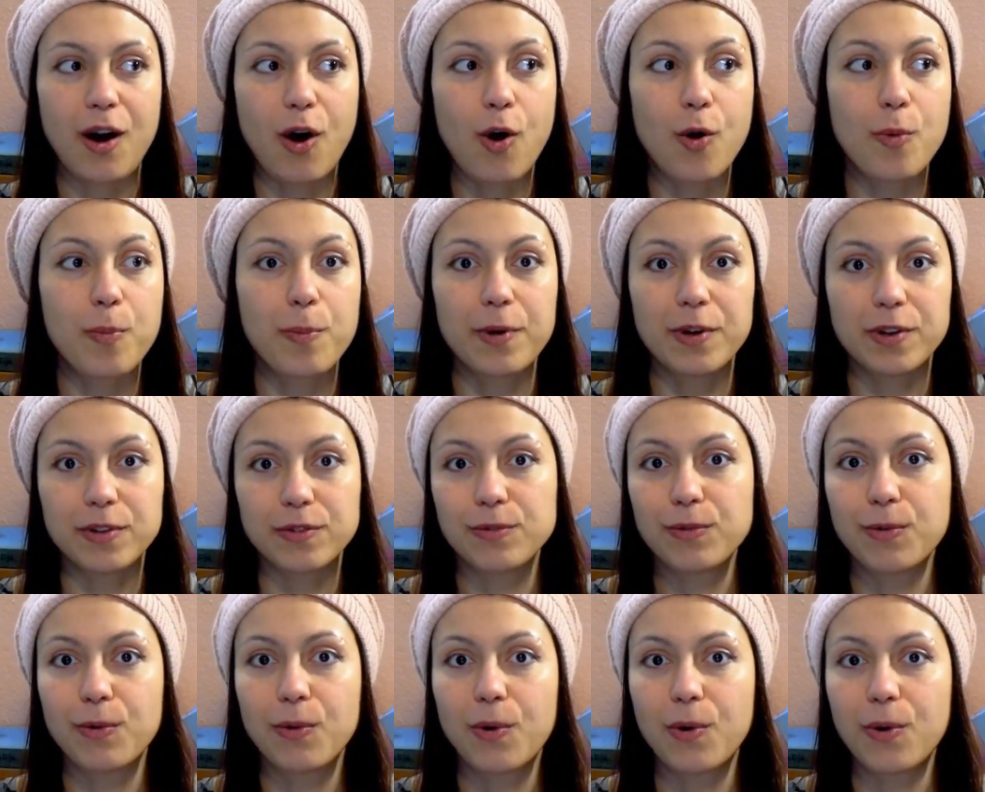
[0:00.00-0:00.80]

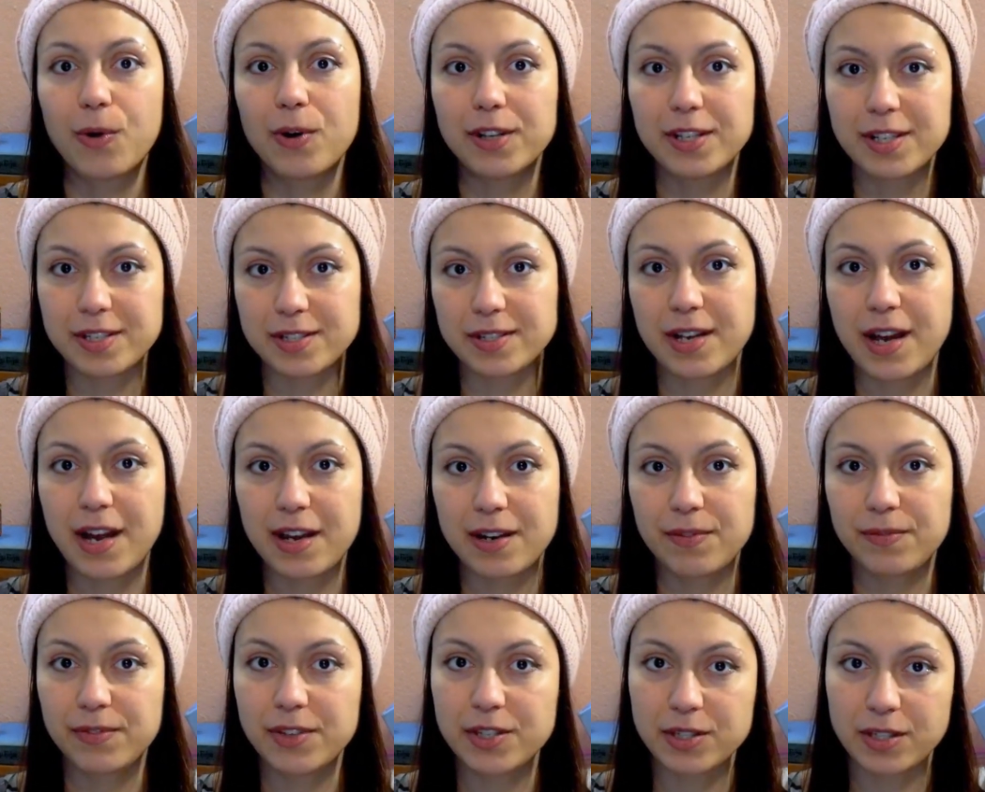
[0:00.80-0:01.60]
open for this
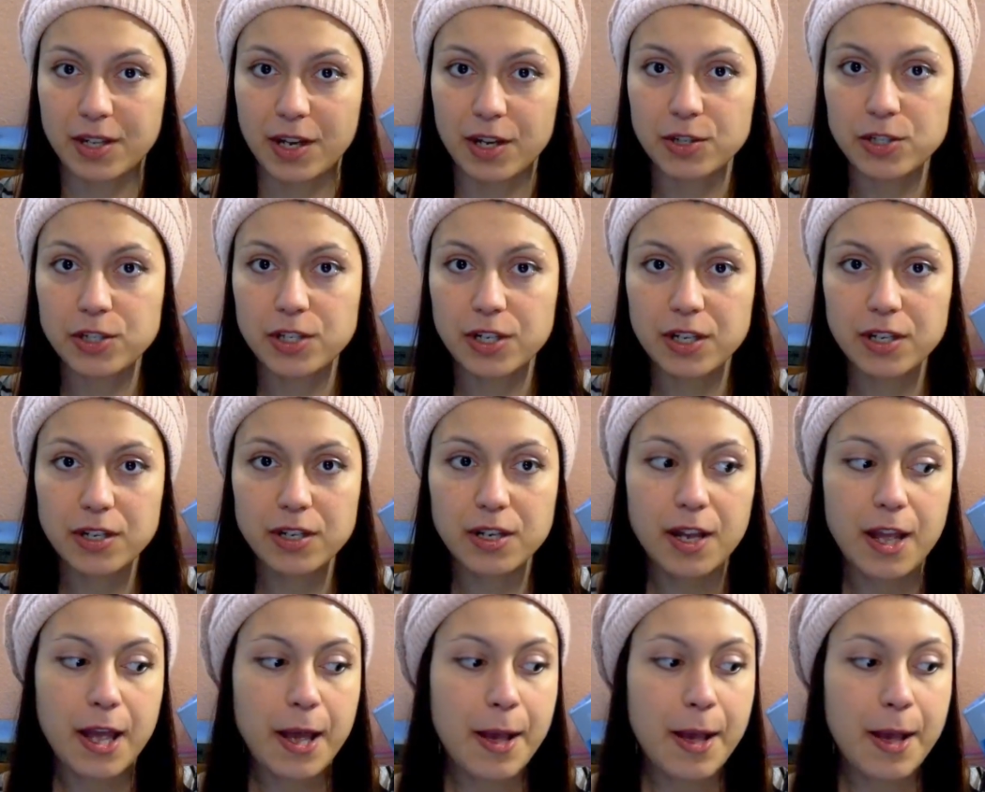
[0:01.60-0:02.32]
kind of discussion.